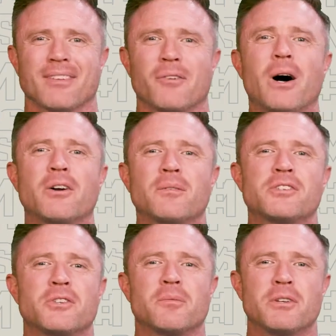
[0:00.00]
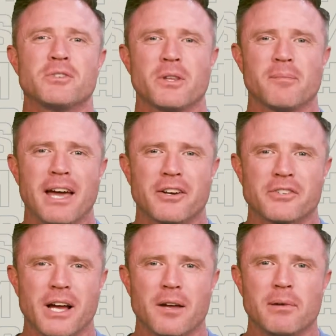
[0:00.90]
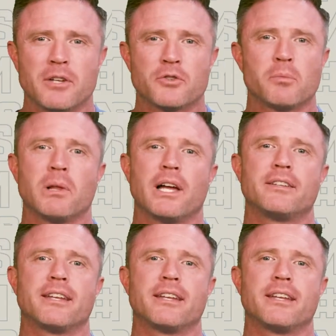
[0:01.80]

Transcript: Welcome to Student Ministry That Matters. I'm Ben Trueblood.